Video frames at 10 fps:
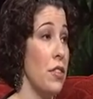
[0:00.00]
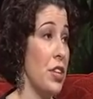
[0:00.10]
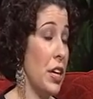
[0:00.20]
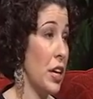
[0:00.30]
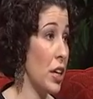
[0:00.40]

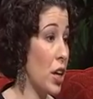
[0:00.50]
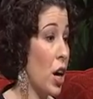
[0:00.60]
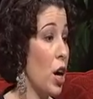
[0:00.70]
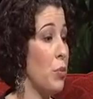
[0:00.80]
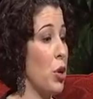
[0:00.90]
the
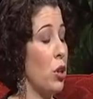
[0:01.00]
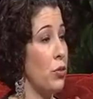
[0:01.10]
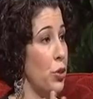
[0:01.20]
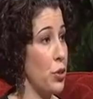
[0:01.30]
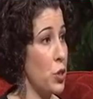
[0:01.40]
income and all
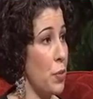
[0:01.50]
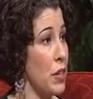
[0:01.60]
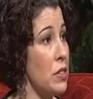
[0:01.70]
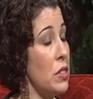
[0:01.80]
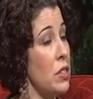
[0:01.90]
of your
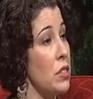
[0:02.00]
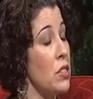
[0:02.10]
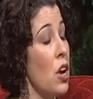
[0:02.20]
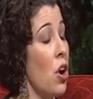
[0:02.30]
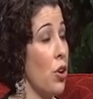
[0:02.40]
expenses
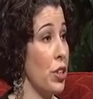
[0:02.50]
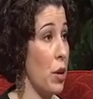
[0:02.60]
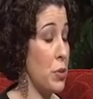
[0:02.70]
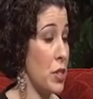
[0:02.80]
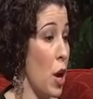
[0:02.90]
are
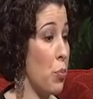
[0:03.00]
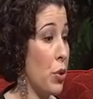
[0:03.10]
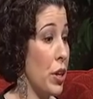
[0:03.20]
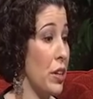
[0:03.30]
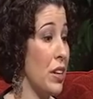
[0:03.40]
kept
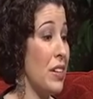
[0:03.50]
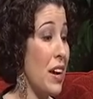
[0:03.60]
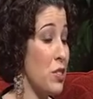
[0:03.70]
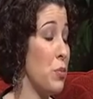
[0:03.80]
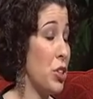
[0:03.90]
separate, and
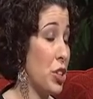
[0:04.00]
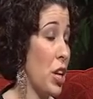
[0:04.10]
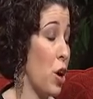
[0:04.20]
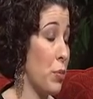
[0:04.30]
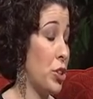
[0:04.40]
not to mention
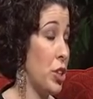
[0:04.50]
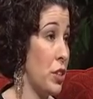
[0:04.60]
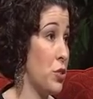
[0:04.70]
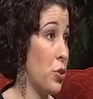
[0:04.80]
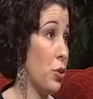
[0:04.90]
how much
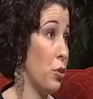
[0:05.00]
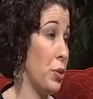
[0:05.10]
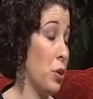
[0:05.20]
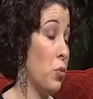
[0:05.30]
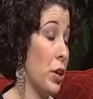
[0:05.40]
easier it'll
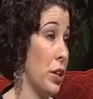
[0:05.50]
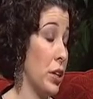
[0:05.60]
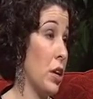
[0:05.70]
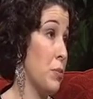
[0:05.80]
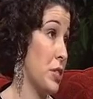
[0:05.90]
be when it
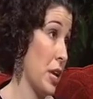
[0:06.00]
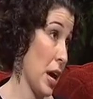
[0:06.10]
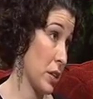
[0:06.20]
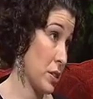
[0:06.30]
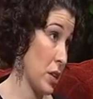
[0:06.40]
comes tax